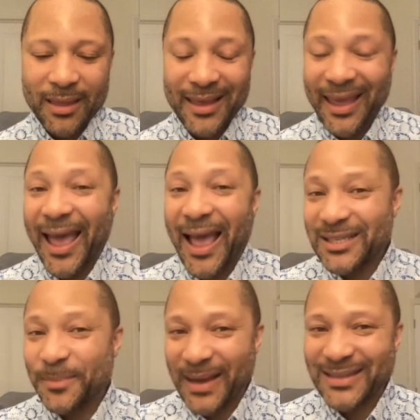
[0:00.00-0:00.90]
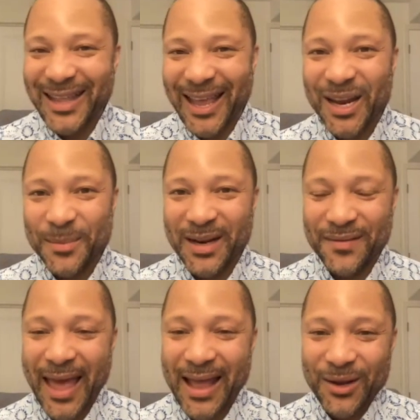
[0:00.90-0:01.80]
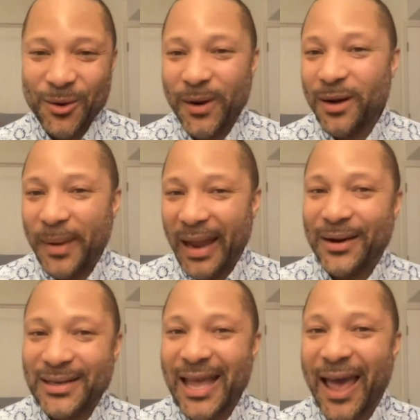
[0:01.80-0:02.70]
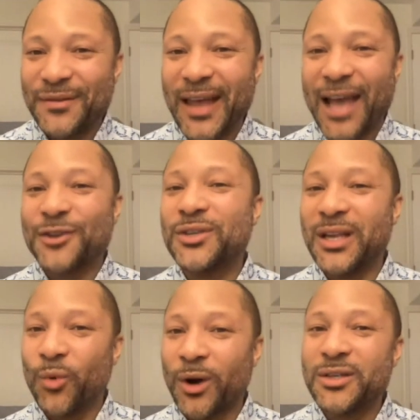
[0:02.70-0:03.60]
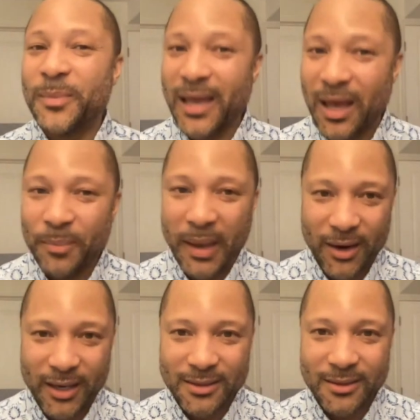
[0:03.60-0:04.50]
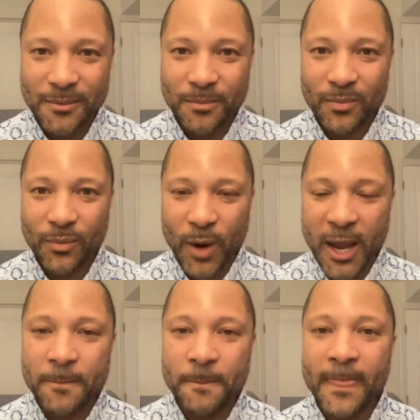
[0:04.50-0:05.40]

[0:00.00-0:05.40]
the aspect and the element of that queer parents have to actually work to become parents, right?